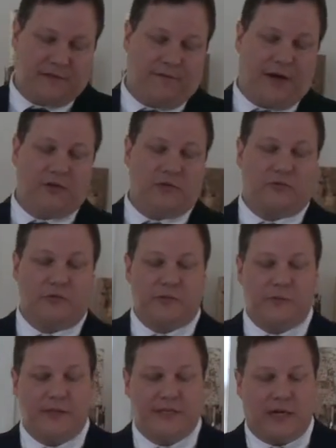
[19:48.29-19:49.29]
The final
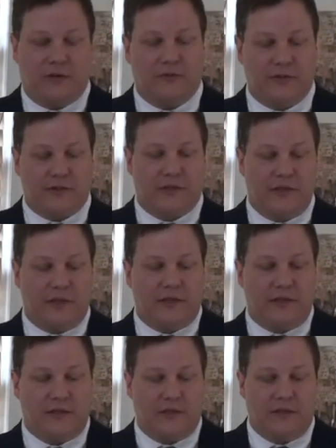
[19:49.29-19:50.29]
group to be dealt with
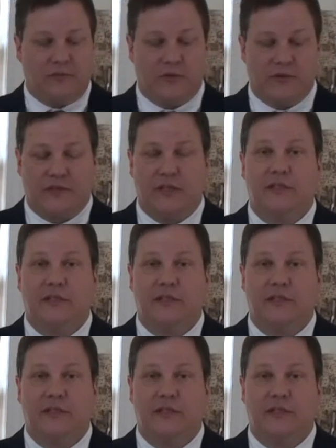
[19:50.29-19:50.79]
was